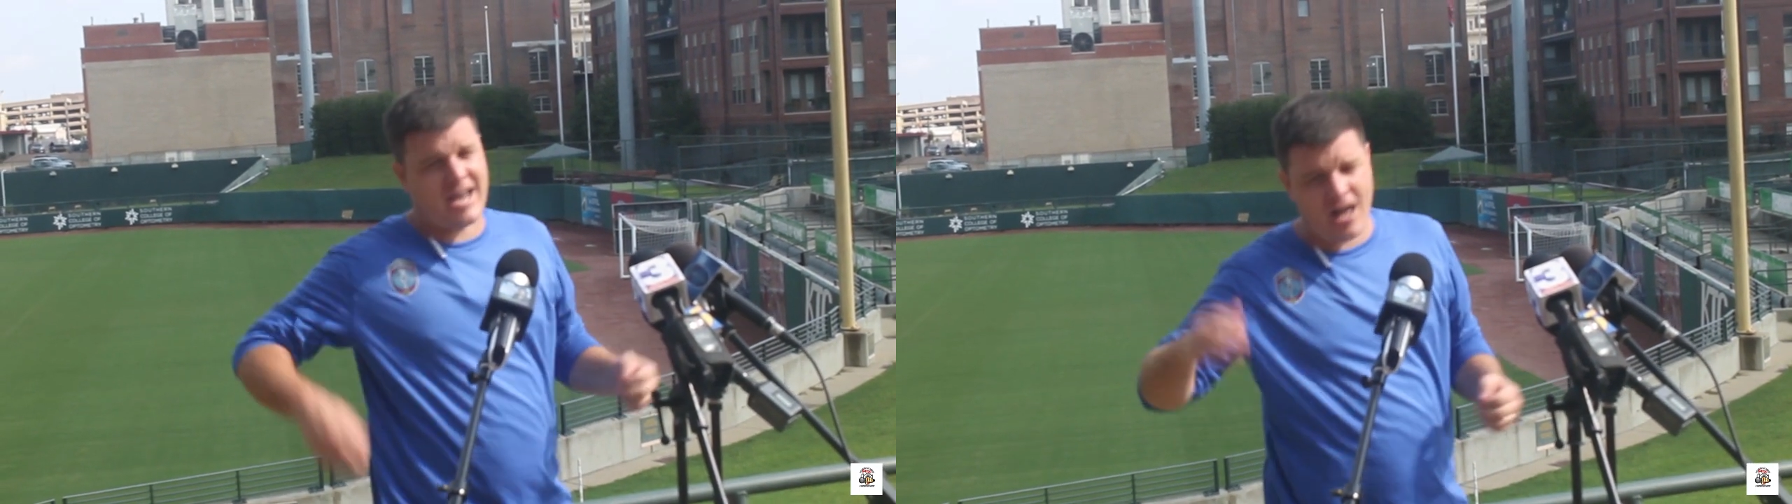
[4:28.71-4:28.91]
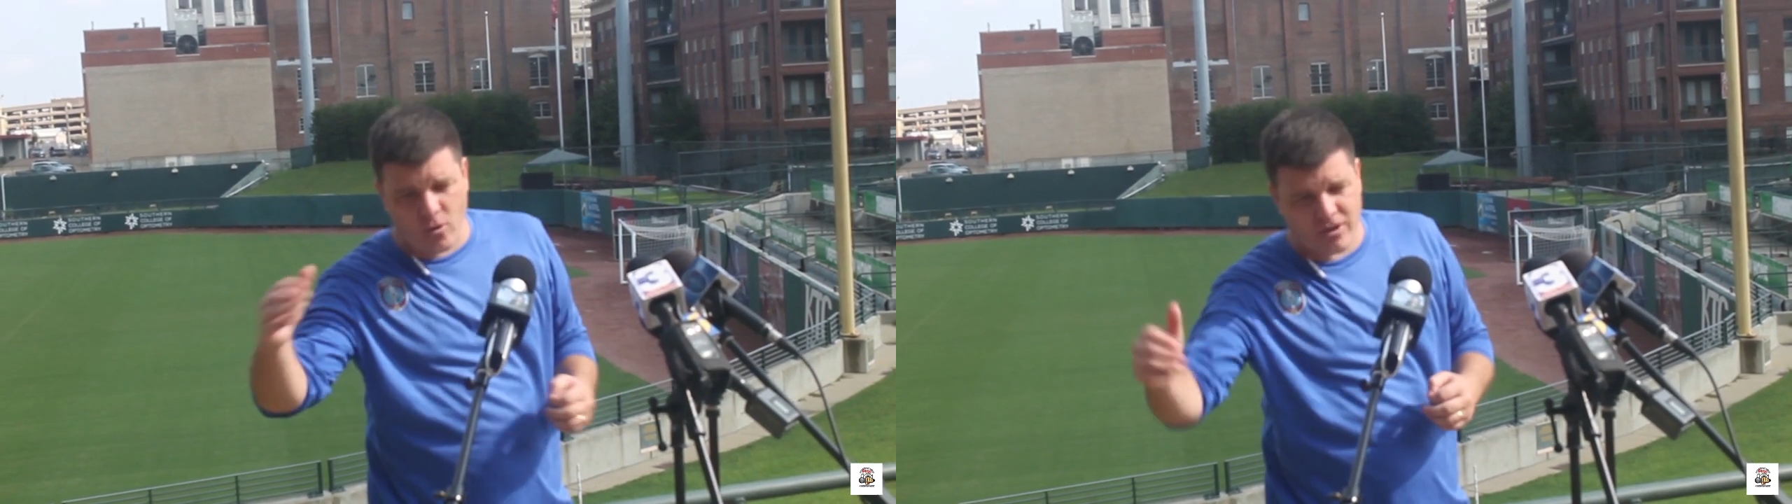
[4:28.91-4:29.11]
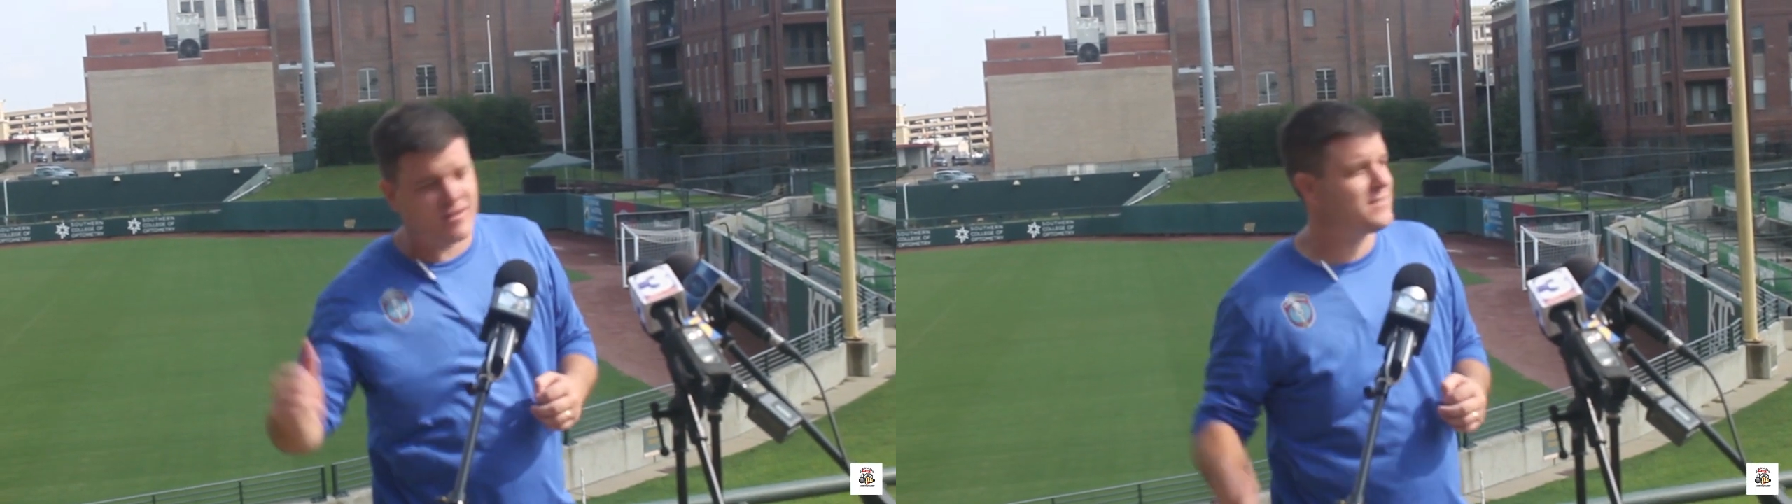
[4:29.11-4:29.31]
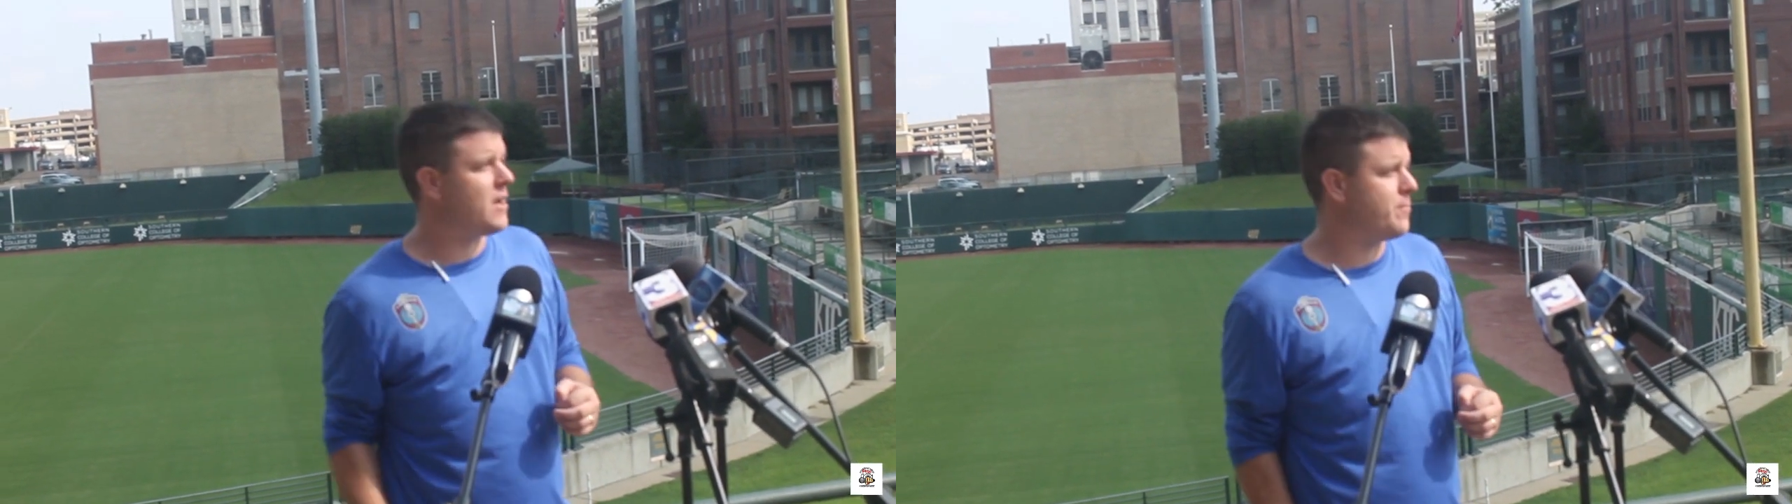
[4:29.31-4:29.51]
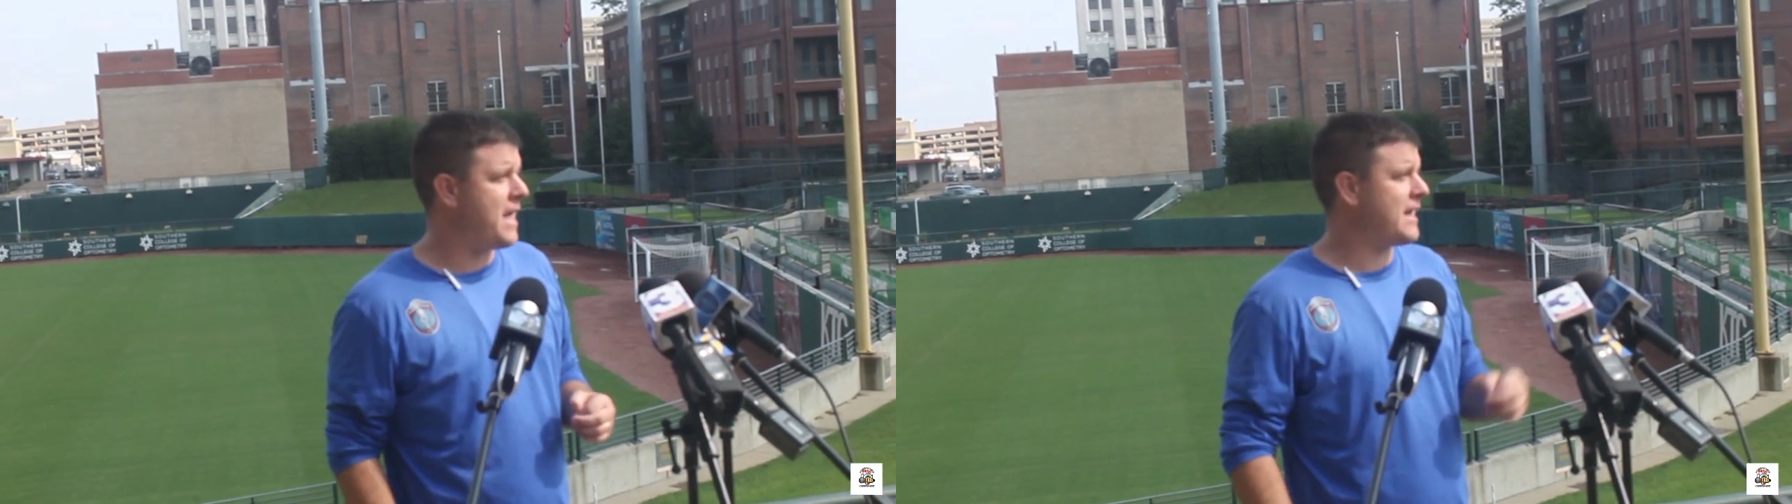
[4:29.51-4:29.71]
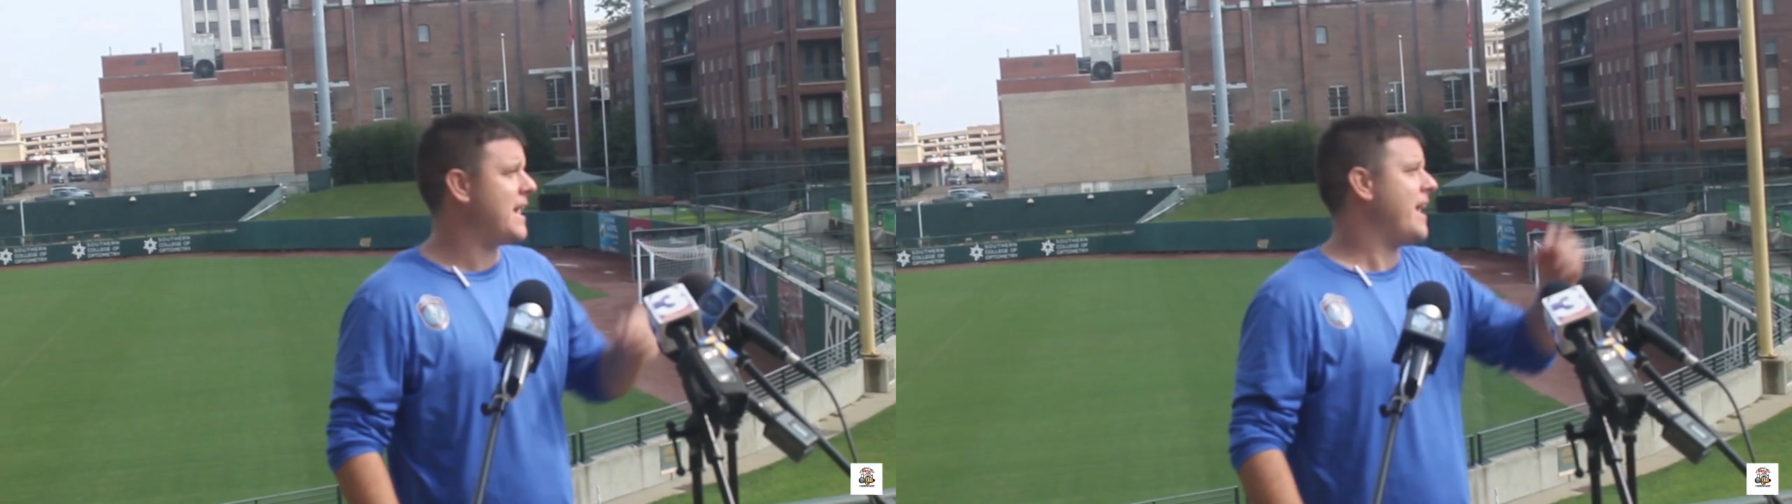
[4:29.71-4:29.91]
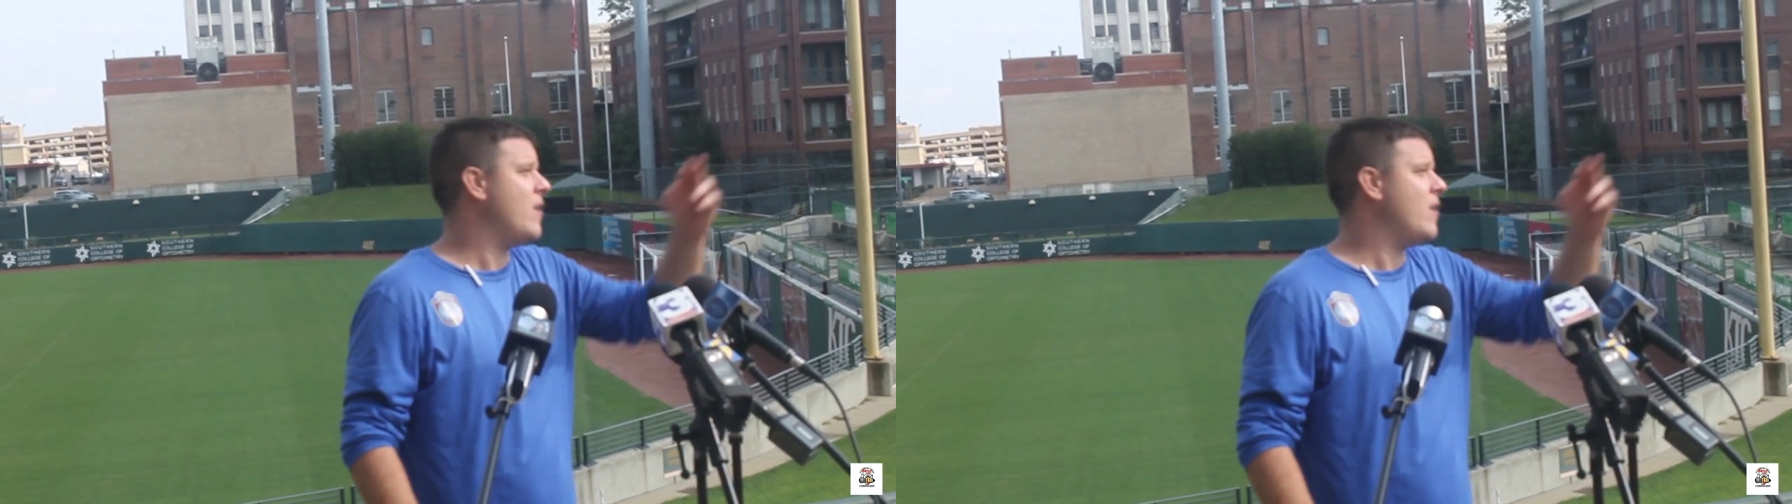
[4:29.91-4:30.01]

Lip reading: How can this help that guy?